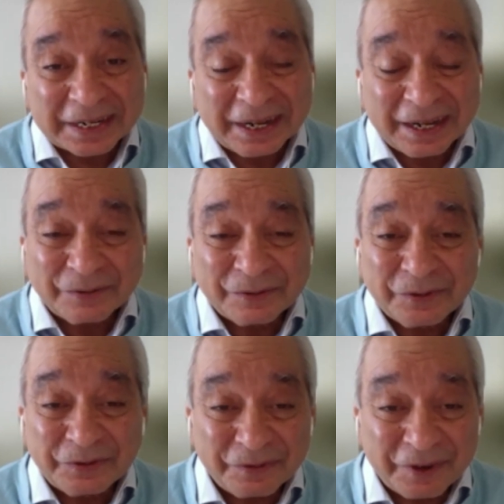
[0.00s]

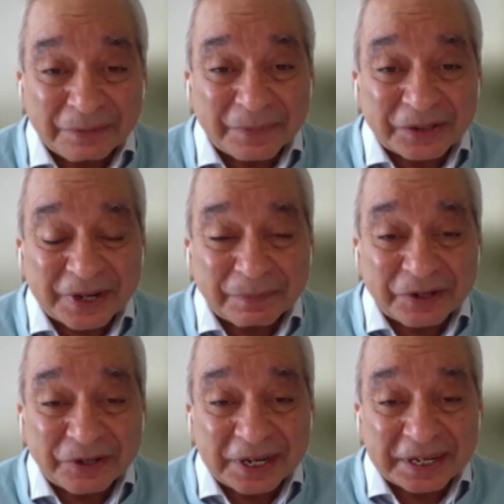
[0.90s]
We very much
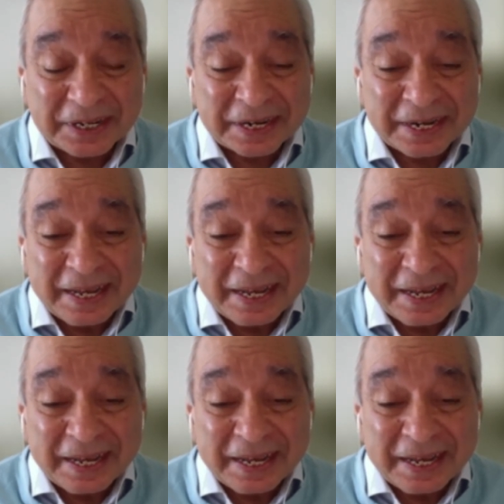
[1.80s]
appreciate it.